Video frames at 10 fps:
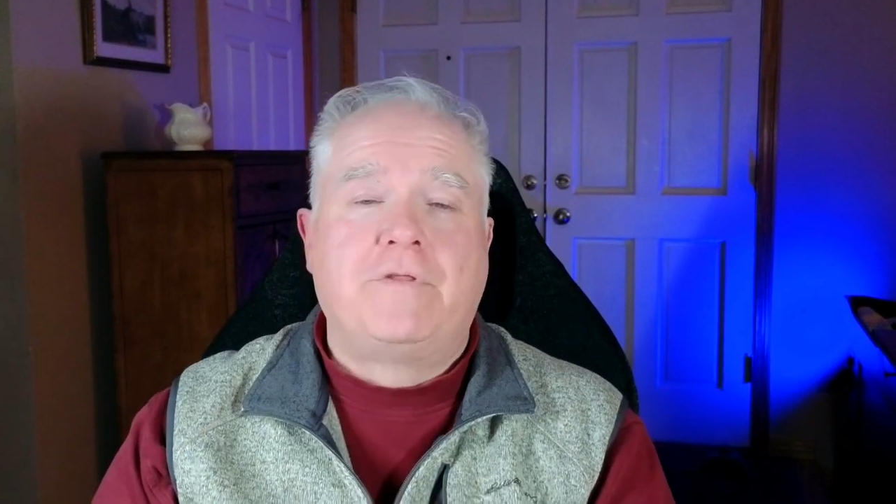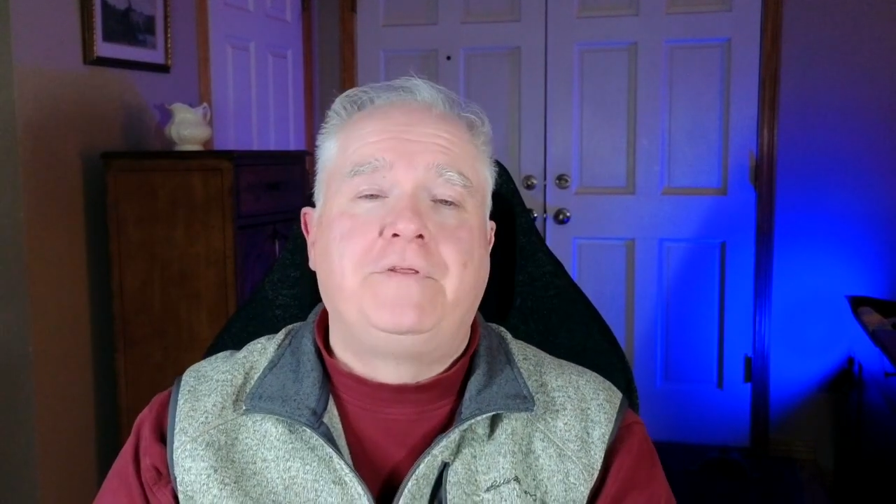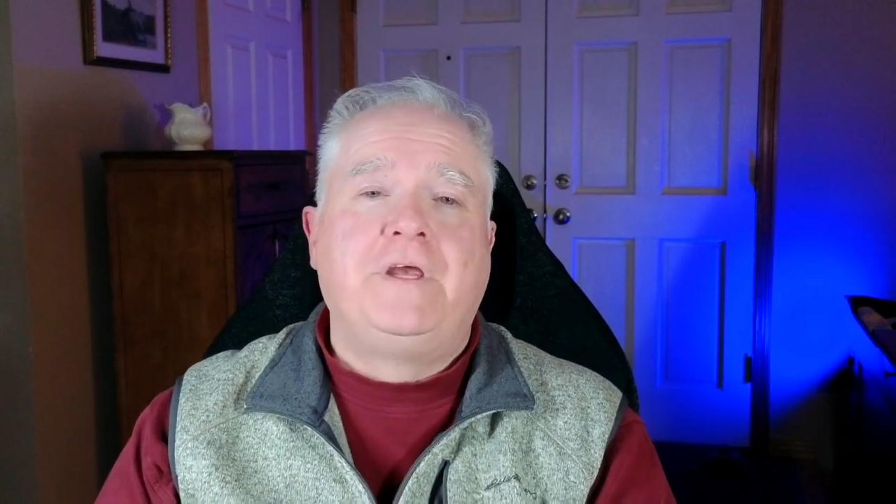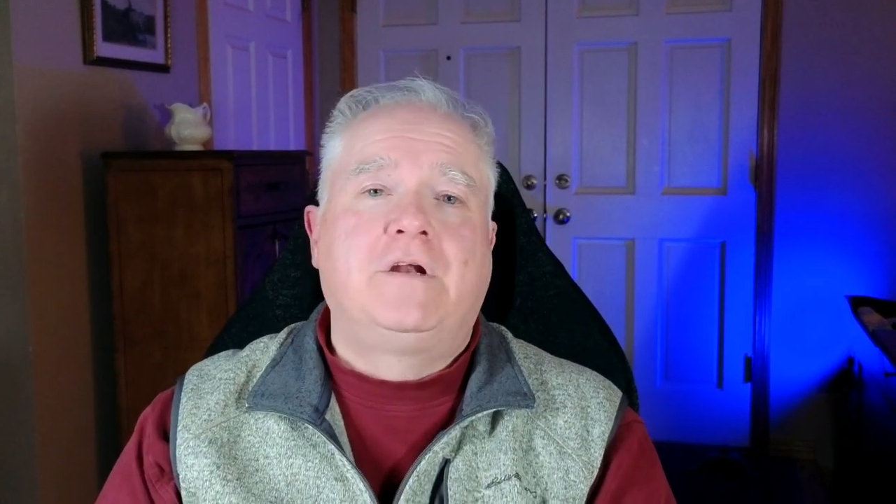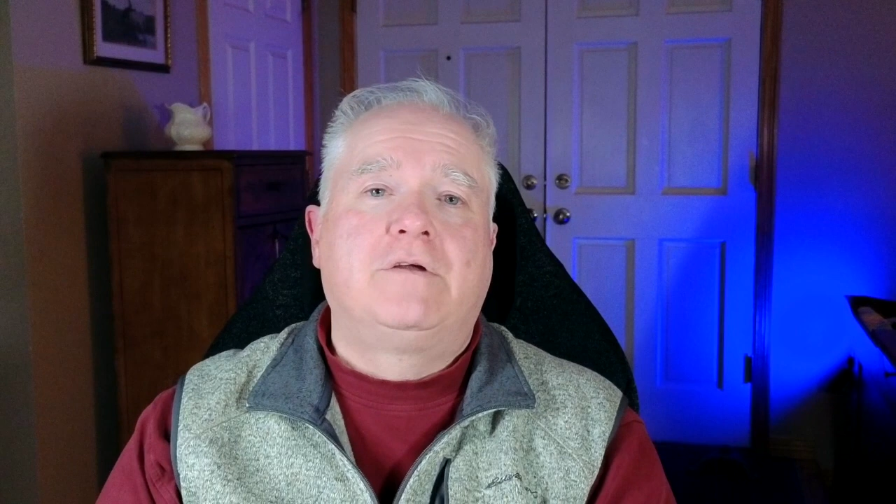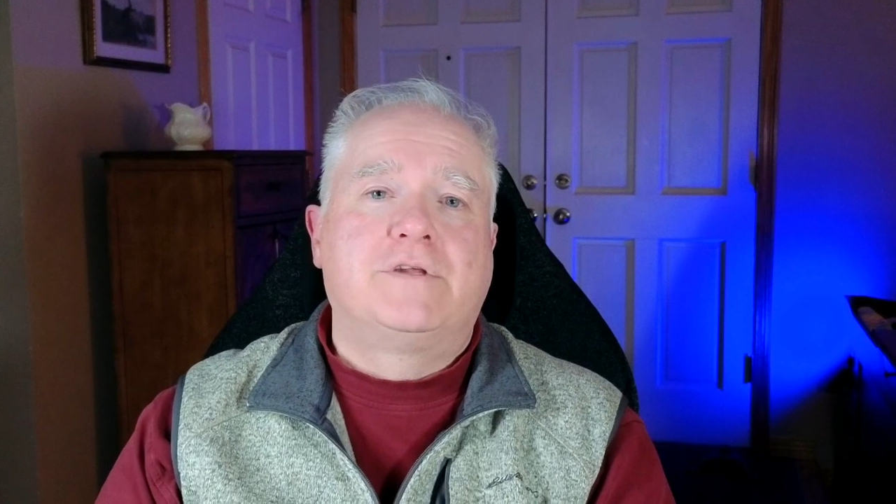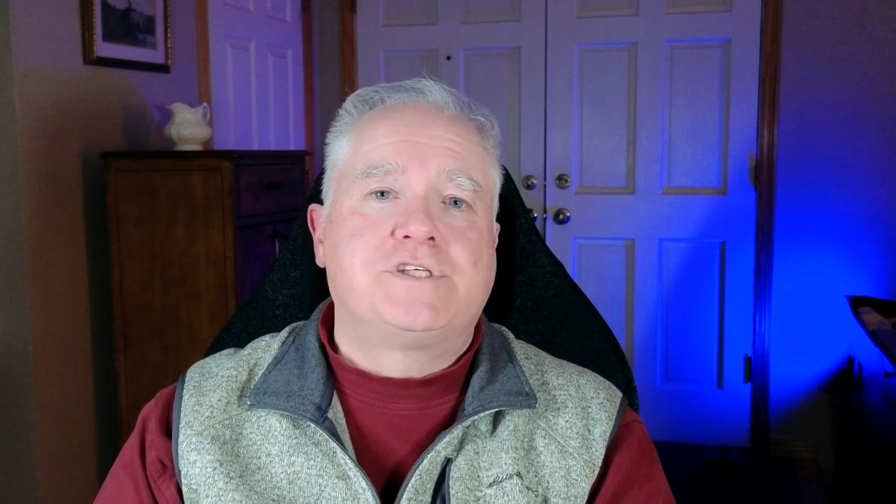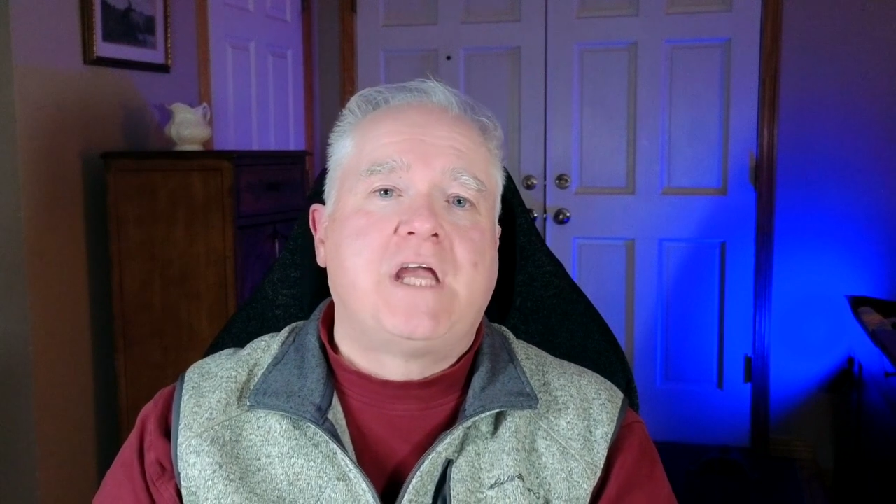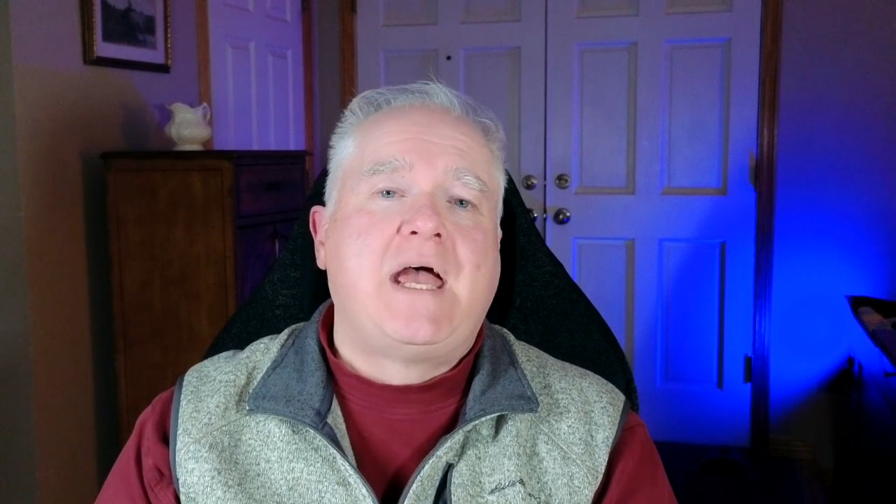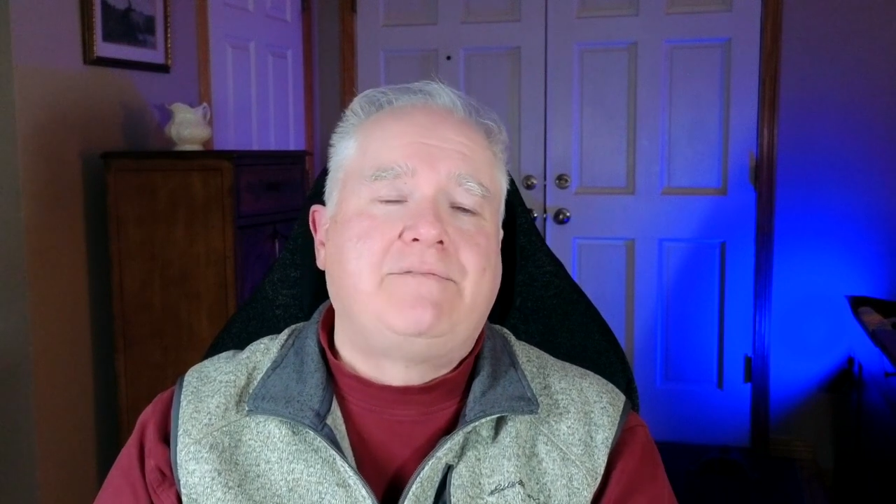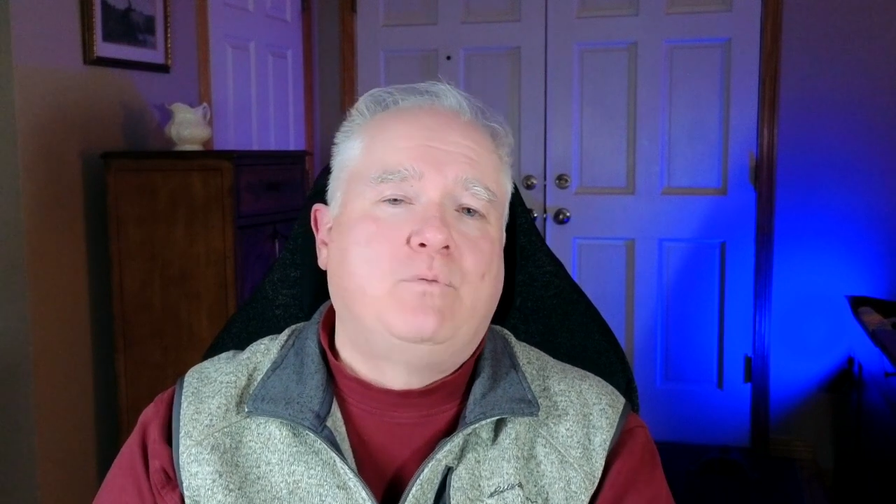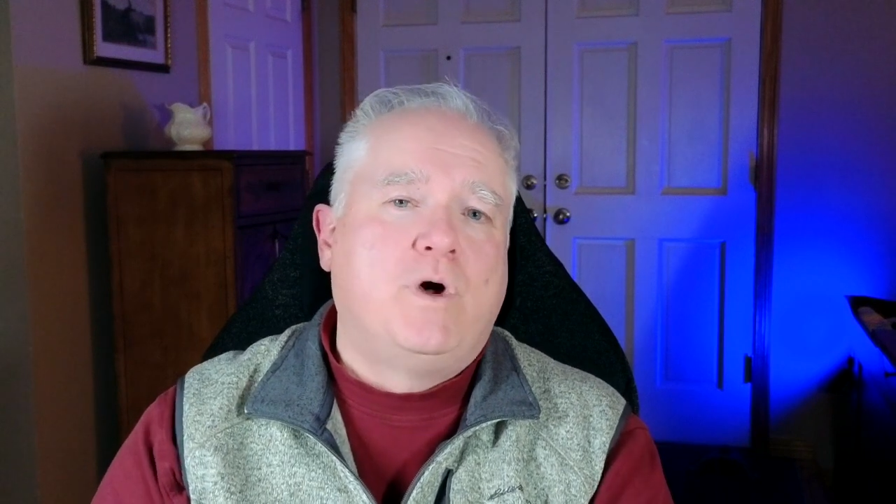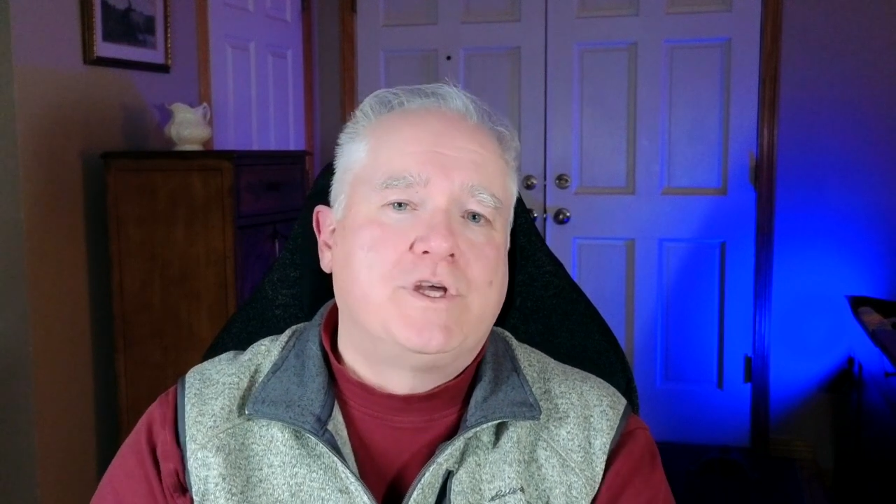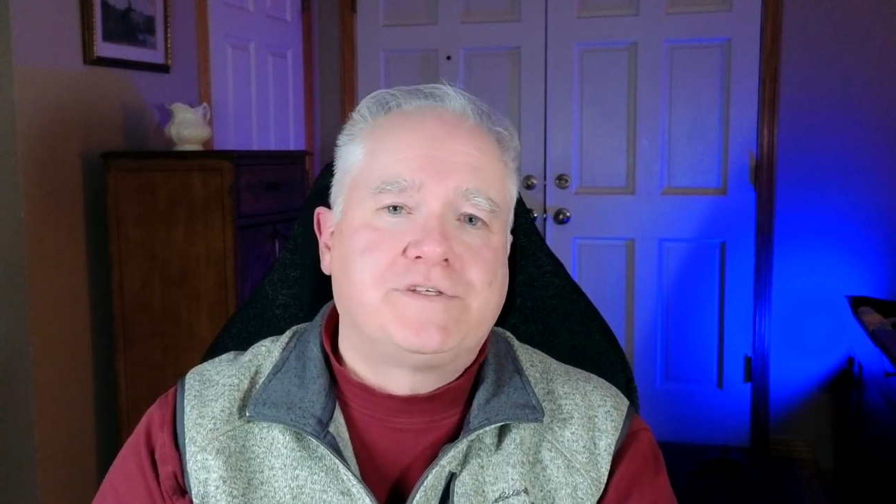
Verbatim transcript: theater, the staff was